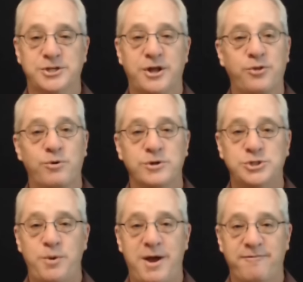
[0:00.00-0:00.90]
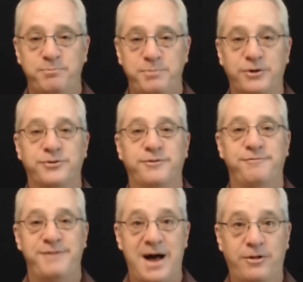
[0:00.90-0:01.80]
in other words, you have built
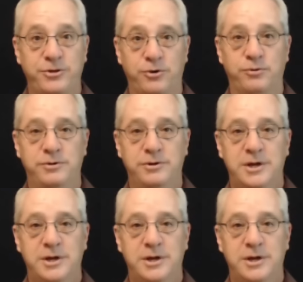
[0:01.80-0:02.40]
value,